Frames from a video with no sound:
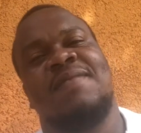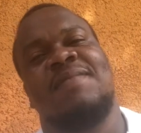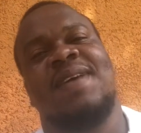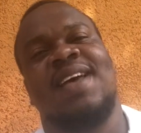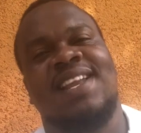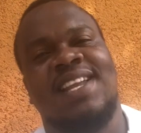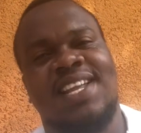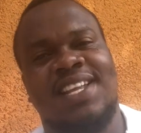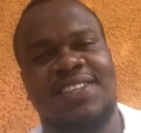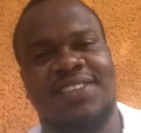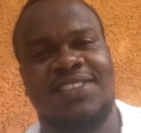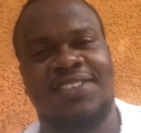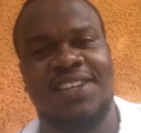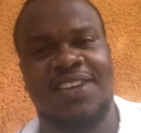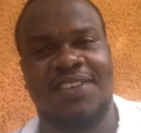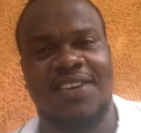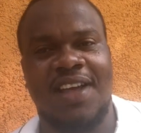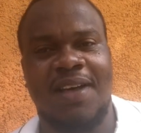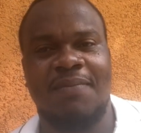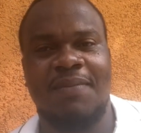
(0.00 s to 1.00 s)
on
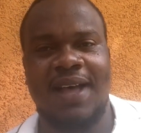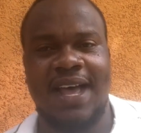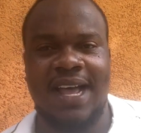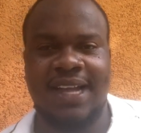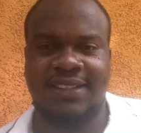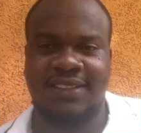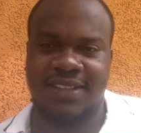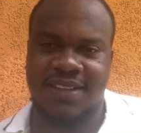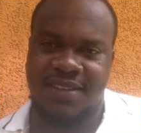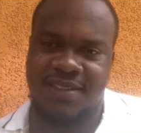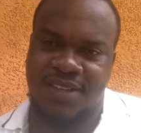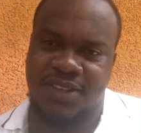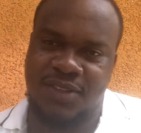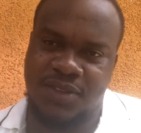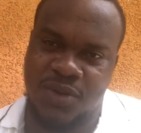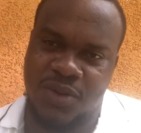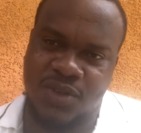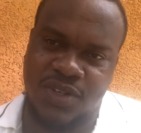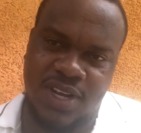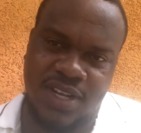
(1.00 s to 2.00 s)
Instagram at The
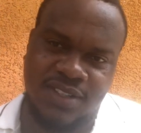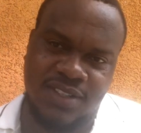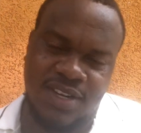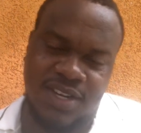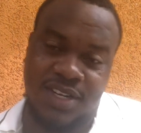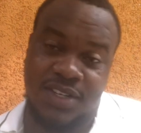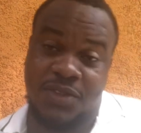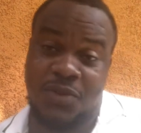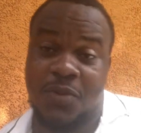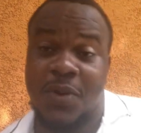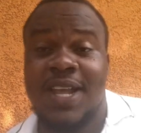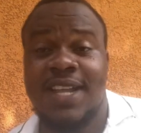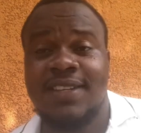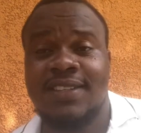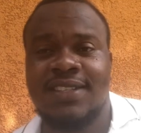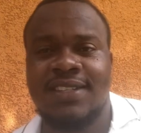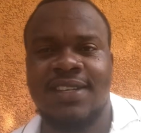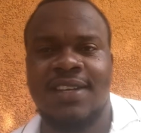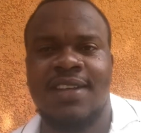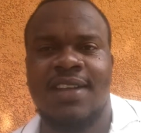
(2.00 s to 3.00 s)
Social Studies
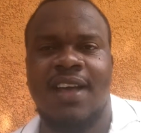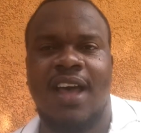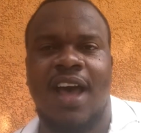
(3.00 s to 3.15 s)
Whiz.